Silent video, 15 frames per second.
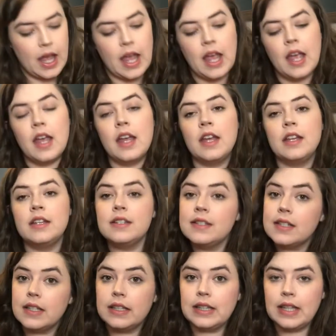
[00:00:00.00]

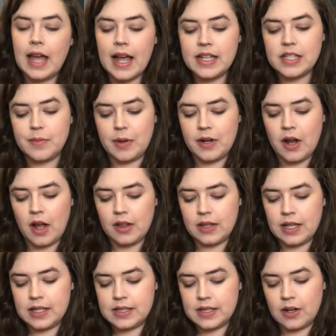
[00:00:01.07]
And last but not
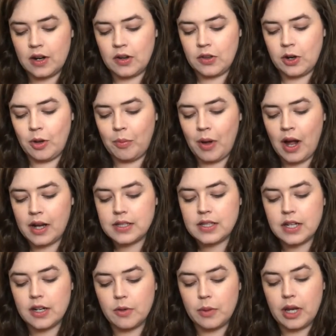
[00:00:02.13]
least, in our little box
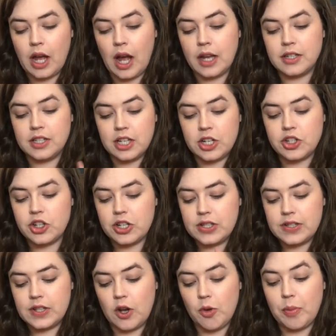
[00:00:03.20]
here, we got dish
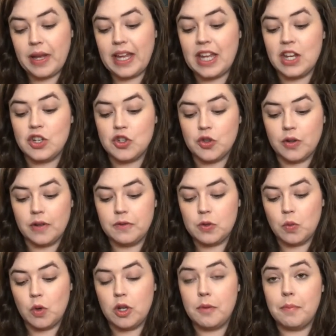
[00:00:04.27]
soap in
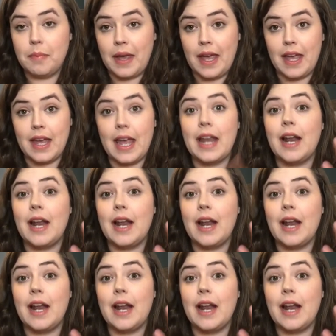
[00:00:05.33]
Driftwood Bay.